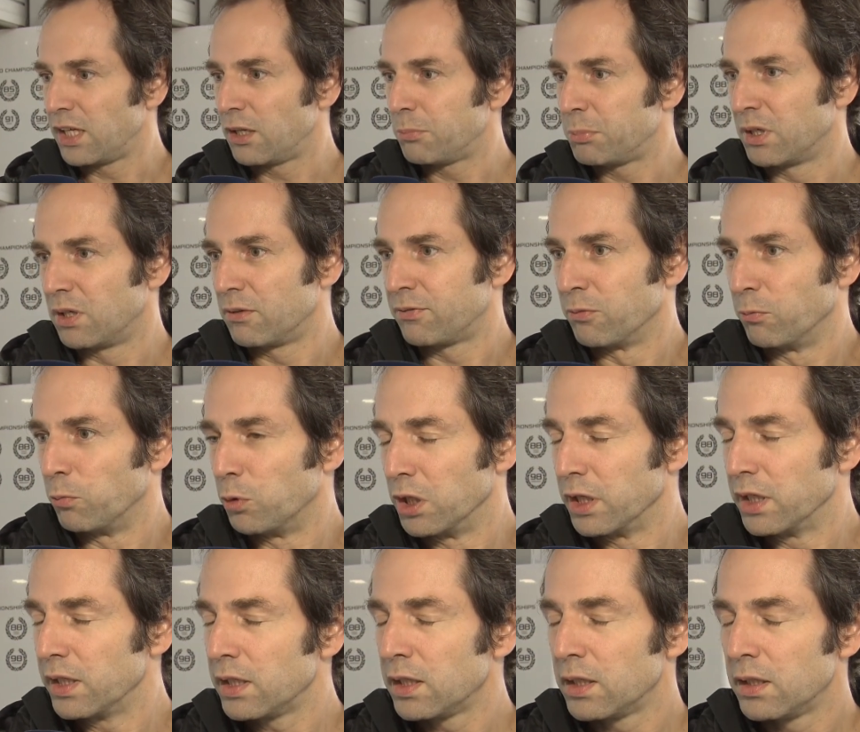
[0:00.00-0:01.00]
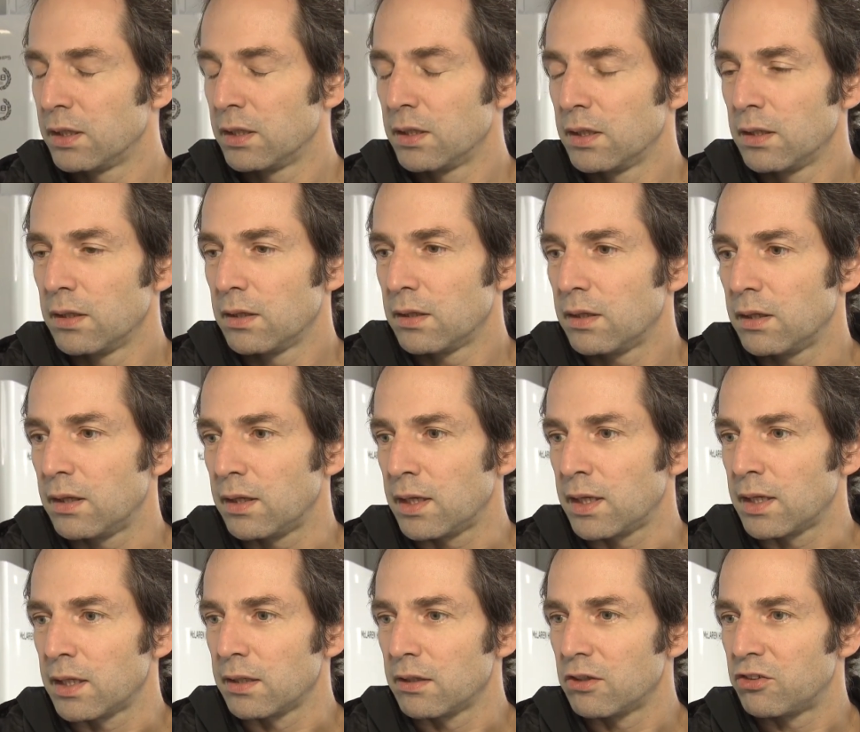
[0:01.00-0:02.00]
apart from one.
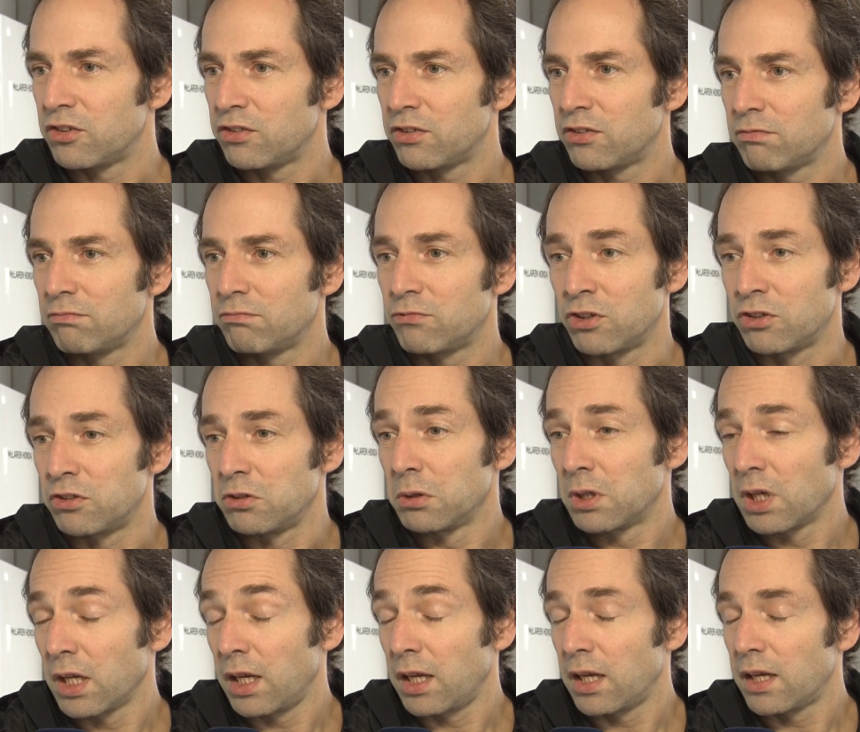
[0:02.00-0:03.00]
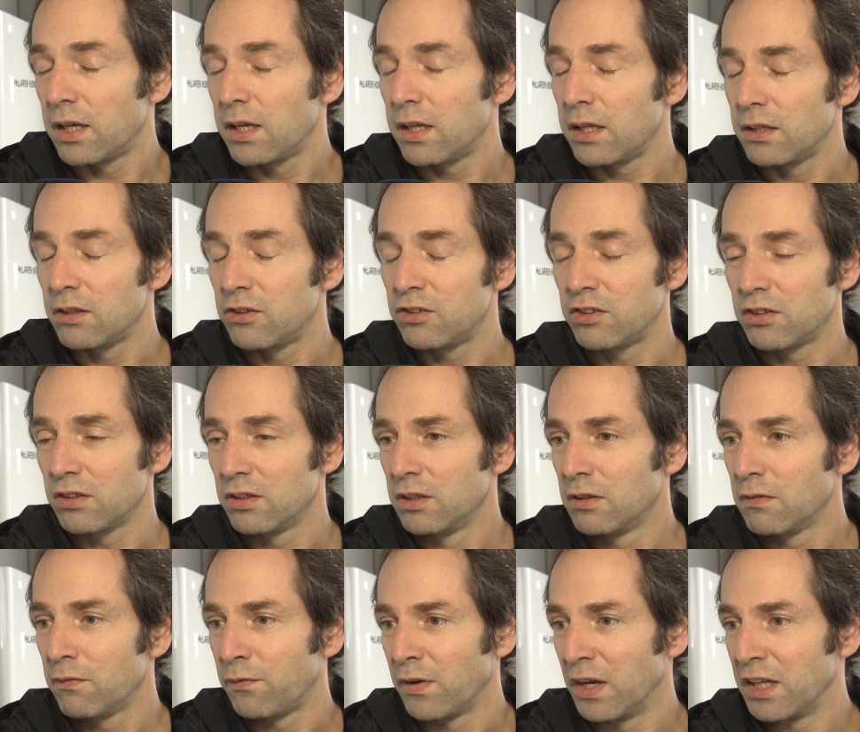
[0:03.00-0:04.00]
And Suzuka here is
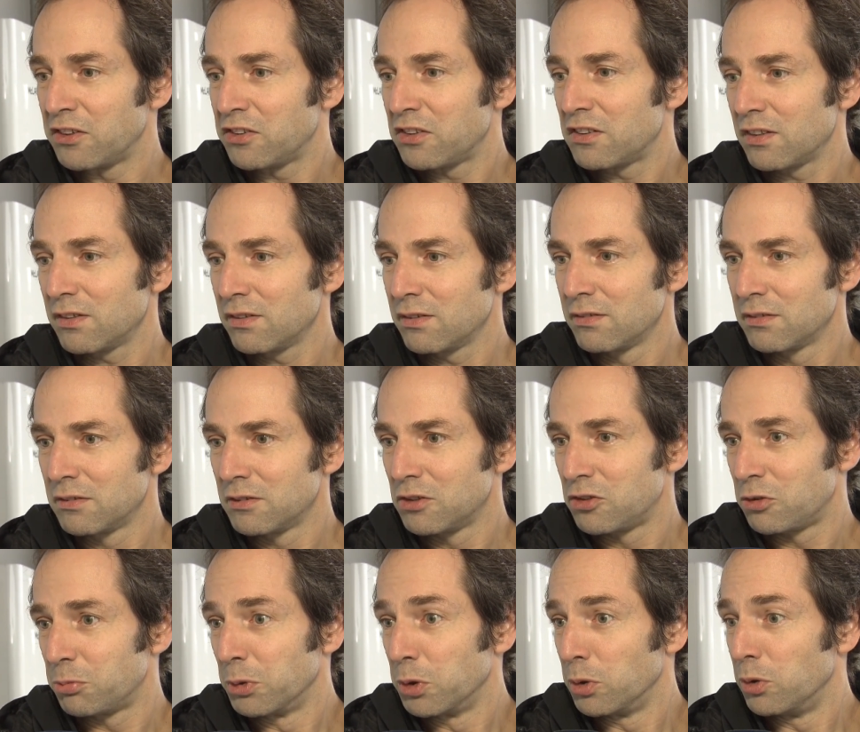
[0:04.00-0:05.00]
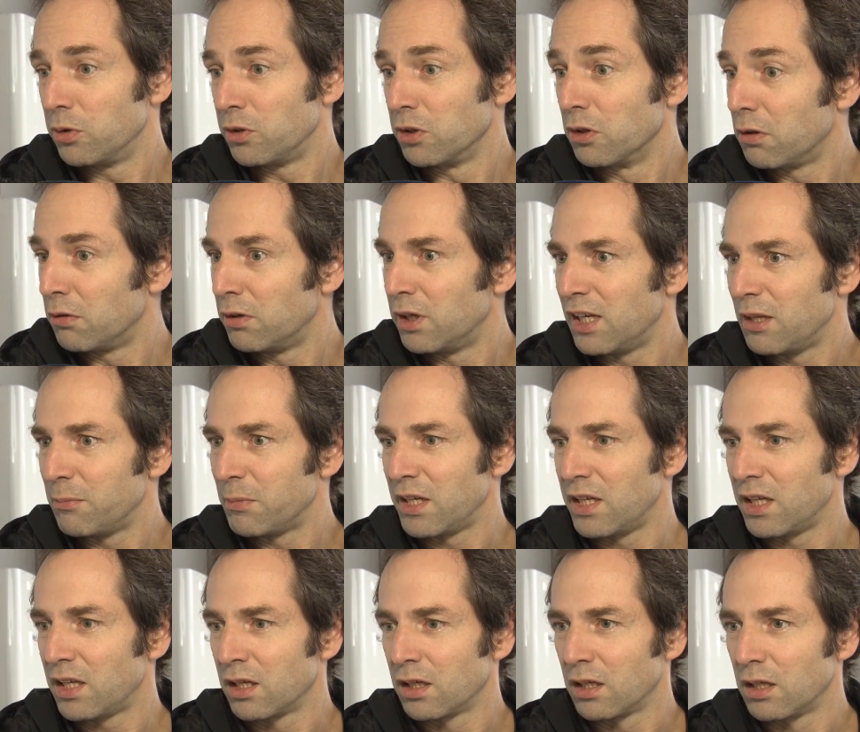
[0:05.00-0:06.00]
fast, smooth, not really many
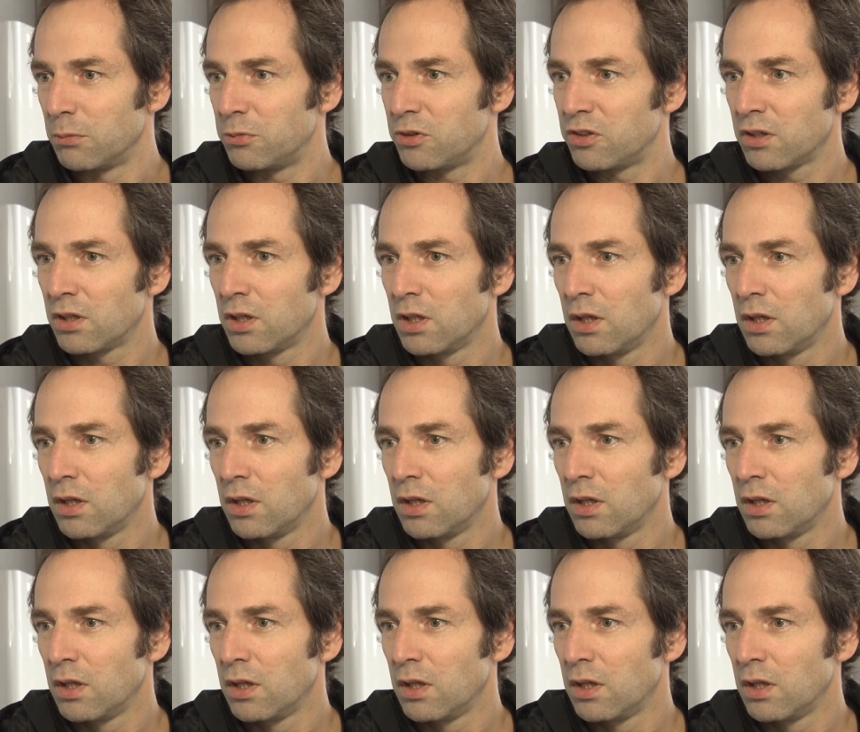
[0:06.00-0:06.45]
curbs.